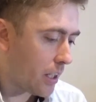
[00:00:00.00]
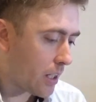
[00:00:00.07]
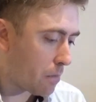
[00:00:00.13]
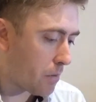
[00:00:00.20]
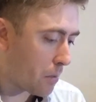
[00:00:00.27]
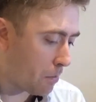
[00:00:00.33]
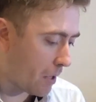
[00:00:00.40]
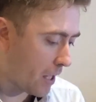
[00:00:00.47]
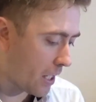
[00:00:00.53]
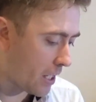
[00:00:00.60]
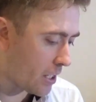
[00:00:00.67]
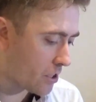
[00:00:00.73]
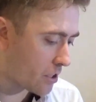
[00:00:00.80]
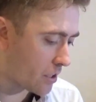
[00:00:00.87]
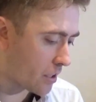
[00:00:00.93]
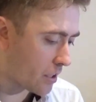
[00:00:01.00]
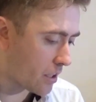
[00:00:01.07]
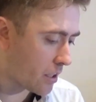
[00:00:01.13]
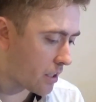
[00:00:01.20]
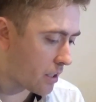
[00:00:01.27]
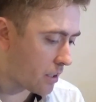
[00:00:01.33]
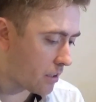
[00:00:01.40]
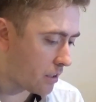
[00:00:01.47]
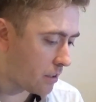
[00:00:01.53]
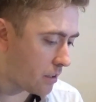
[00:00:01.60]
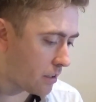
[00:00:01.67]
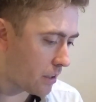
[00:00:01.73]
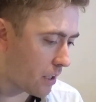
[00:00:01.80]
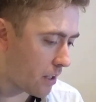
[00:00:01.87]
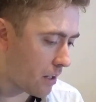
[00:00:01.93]
Be patient, girl.
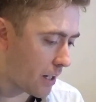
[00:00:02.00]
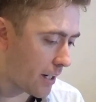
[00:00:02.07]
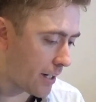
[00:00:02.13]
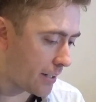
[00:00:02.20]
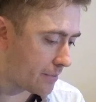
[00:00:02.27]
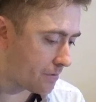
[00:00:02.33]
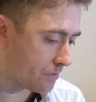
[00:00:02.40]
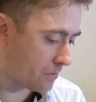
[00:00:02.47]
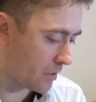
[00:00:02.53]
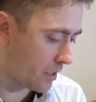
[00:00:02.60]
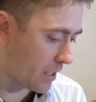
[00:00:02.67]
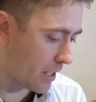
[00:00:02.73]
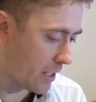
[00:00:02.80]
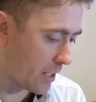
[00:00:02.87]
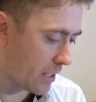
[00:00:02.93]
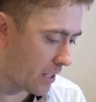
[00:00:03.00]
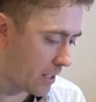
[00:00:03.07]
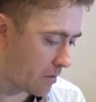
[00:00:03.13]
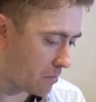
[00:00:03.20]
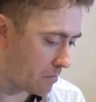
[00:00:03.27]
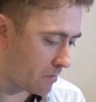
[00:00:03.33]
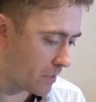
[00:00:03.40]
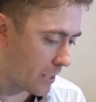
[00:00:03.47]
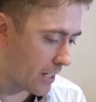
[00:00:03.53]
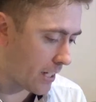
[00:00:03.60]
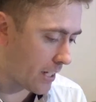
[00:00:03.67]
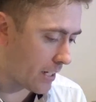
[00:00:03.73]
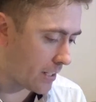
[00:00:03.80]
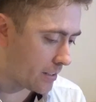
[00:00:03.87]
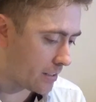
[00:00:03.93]
Alright,
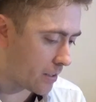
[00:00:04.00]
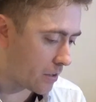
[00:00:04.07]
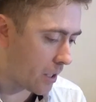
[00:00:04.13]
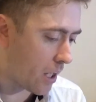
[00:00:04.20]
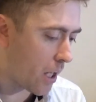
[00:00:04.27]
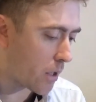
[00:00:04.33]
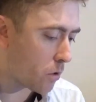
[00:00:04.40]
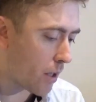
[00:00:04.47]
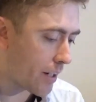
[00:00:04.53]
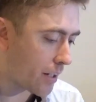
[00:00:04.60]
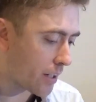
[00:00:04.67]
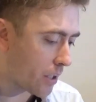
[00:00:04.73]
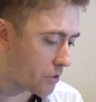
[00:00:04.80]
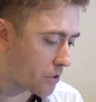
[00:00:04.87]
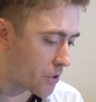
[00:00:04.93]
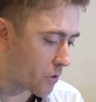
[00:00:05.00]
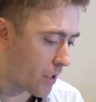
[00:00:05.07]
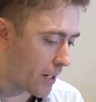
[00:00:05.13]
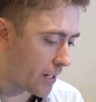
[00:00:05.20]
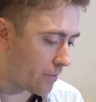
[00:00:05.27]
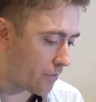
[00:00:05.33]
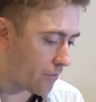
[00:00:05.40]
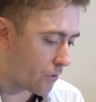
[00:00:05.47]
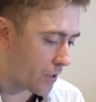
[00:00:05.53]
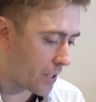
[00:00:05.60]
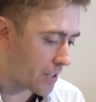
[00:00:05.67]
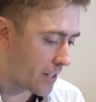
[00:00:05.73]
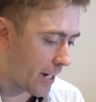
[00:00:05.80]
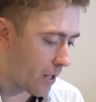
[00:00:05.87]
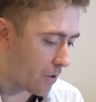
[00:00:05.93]
yeah, so the Hog Rider goes straight for
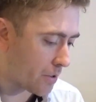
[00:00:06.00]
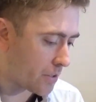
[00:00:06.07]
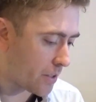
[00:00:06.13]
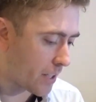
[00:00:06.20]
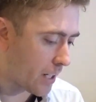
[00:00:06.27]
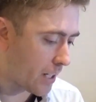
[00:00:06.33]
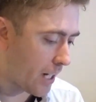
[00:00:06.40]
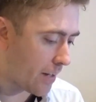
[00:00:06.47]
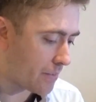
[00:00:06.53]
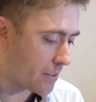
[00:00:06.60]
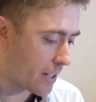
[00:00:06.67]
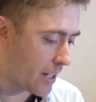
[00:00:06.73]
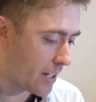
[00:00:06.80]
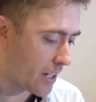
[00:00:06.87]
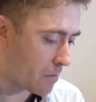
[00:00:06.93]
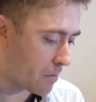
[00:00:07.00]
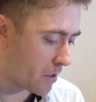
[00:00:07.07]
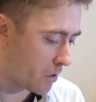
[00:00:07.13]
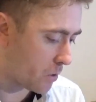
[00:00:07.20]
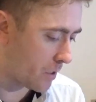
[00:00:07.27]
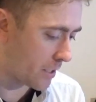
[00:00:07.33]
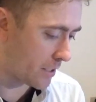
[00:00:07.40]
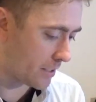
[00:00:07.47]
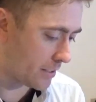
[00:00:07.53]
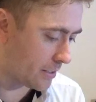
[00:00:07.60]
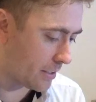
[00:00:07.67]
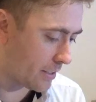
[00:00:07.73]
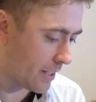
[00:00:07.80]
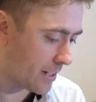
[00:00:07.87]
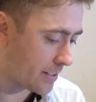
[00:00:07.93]
your tower, so you kind of have to take him out quickly.
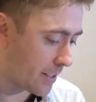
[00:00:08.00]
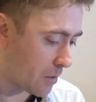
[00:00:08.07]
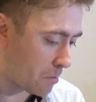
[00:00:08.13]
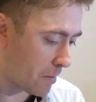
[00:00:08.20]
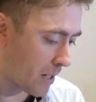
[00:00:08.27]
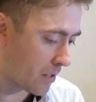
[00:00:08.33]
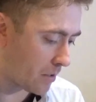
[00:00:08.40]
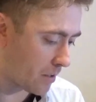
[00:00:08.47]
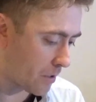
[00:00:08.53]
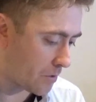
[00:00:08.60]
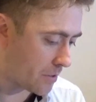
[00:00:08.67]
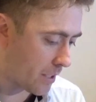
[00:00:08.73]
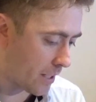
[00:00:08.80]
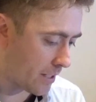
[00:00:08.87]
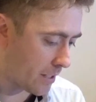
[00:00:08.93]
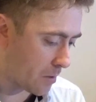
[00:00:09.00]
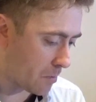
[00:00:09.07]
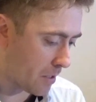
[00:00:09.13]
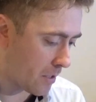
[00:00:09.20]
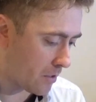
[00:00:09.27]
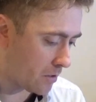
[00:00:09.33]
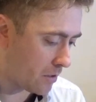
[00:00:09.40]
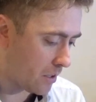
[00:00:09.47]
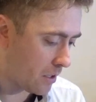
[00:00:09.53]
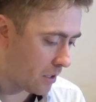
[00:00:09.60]
There's that barrel I was telling you about.